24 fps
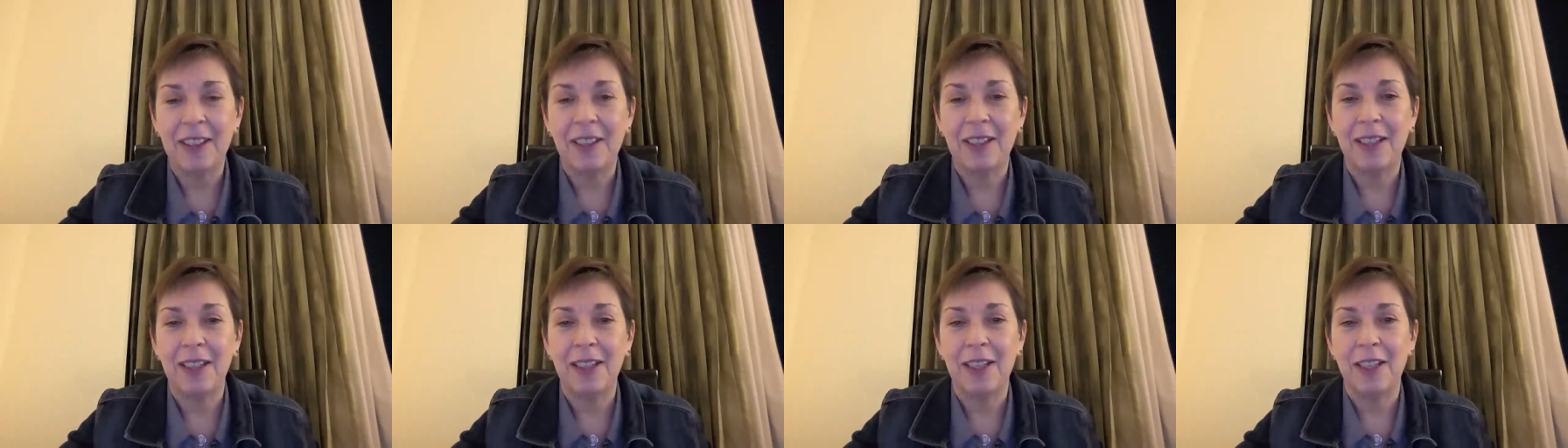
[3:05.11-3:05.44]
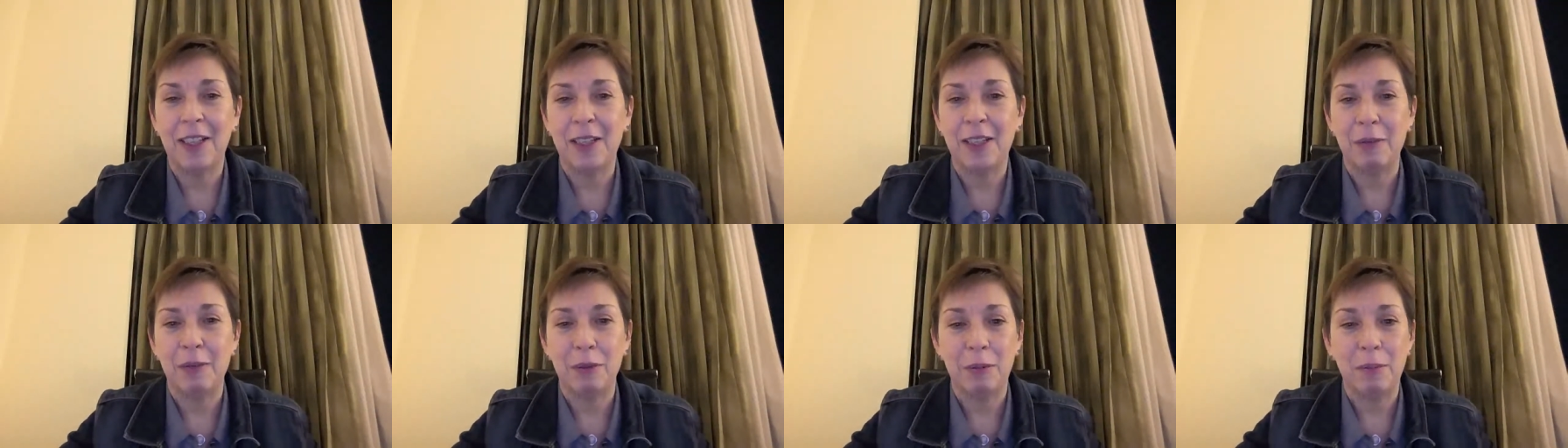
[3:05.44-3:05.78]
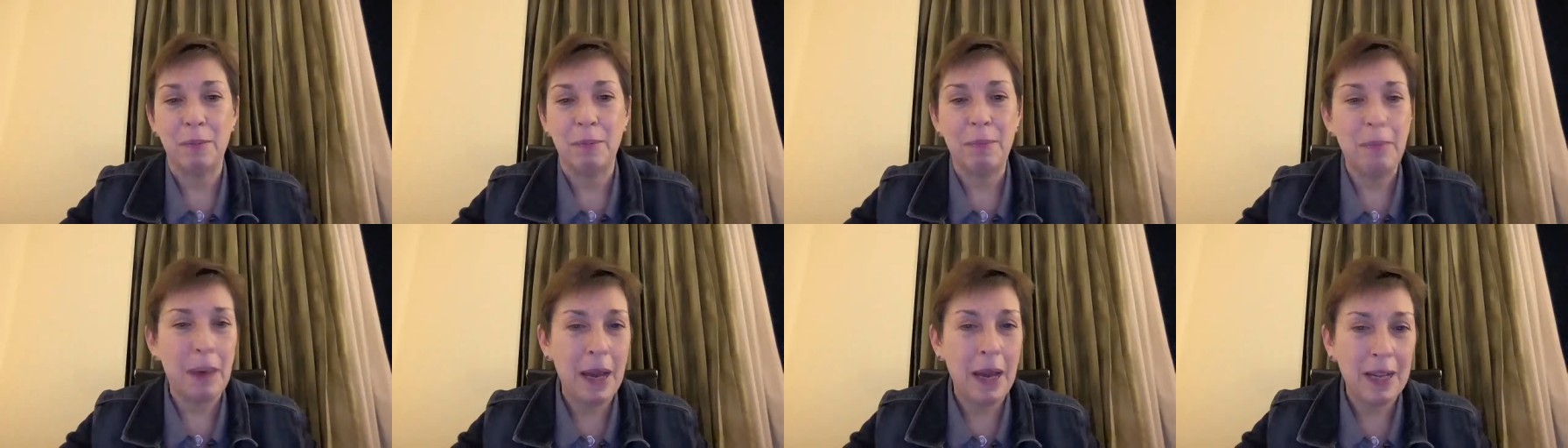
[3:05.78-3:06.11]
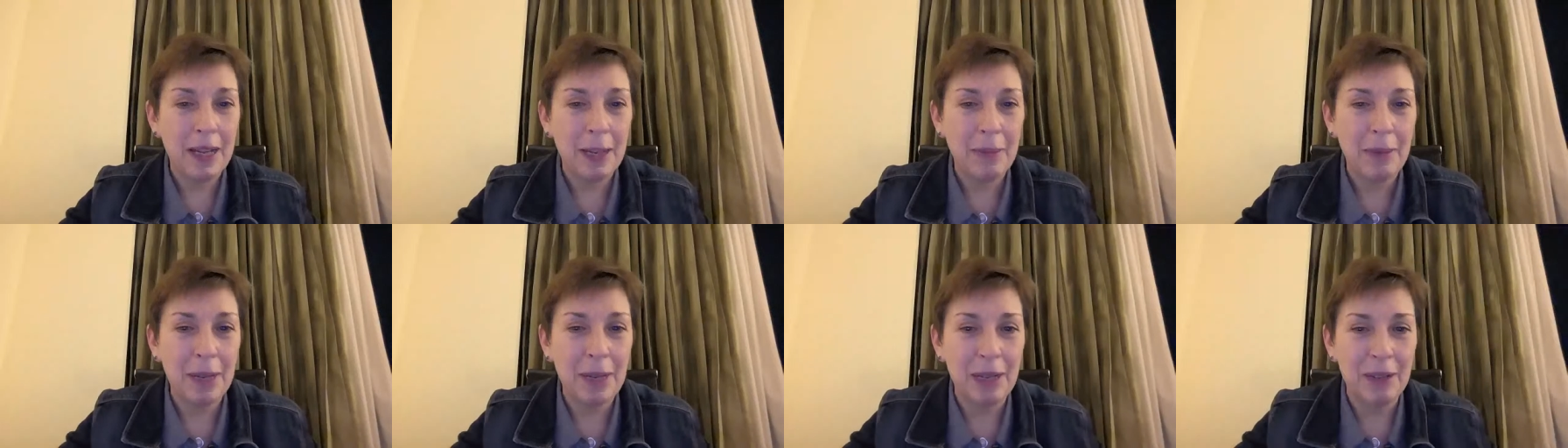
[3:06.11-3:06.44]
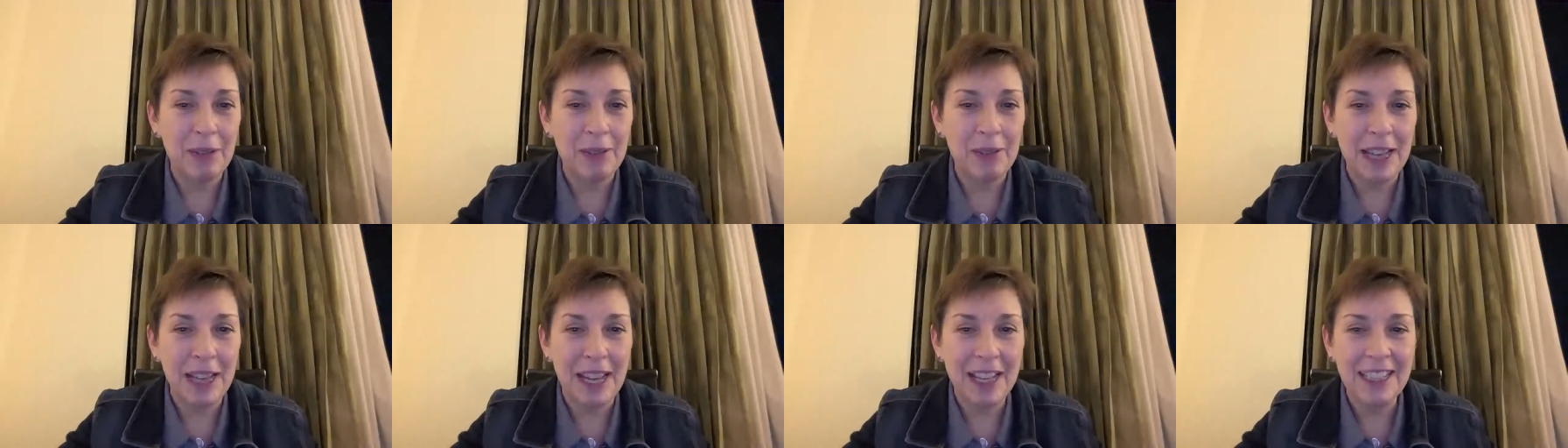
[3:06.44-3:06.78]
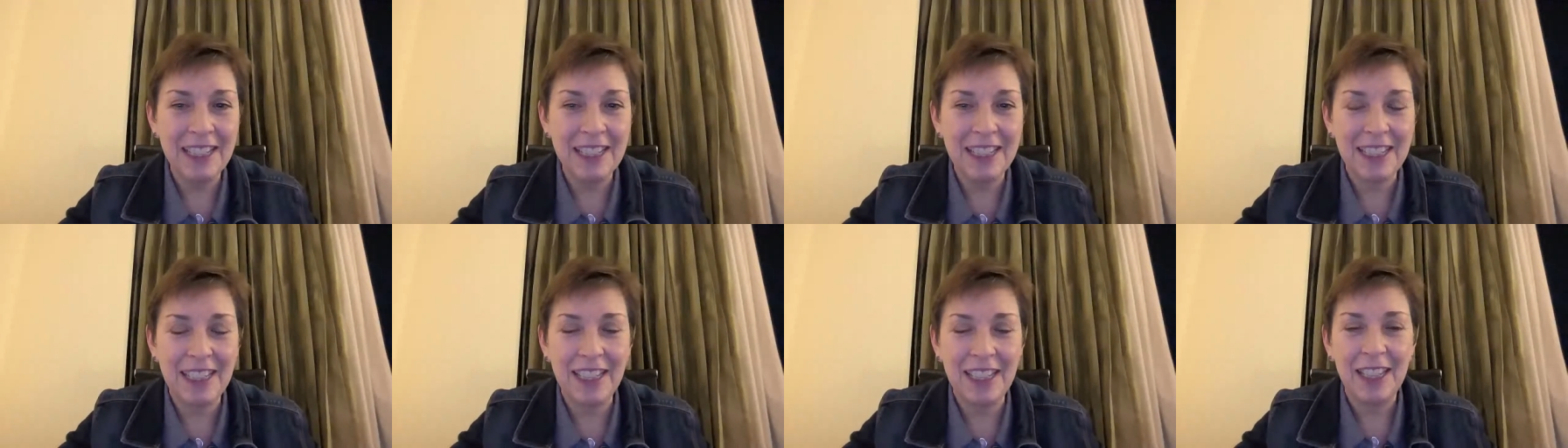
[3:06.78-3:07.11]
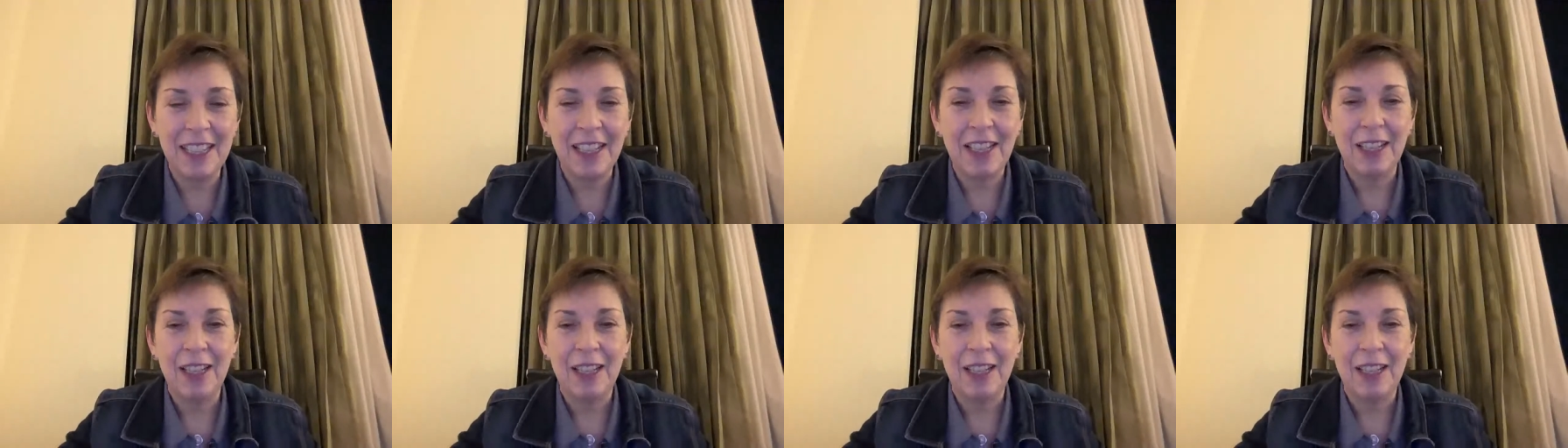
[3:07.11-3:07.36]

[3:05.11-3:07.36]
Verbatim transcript: Uh, I'll be back at my own desk.